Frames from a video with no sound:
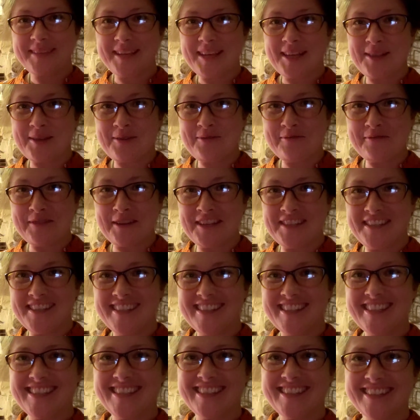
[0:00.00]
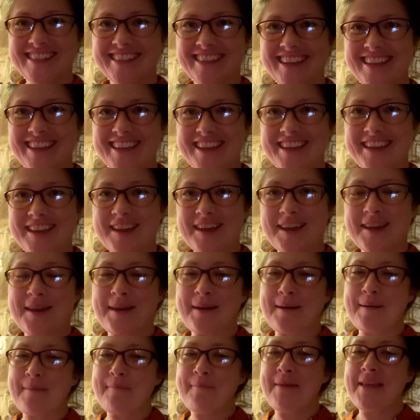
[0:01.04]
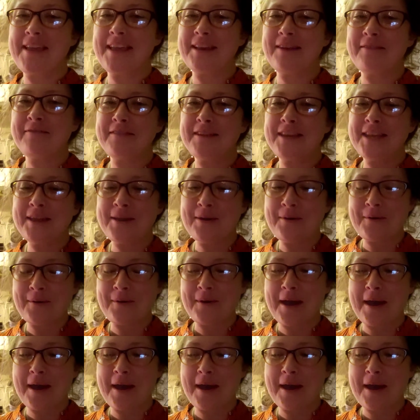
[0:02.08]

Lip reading: Hello friends, I'm making a video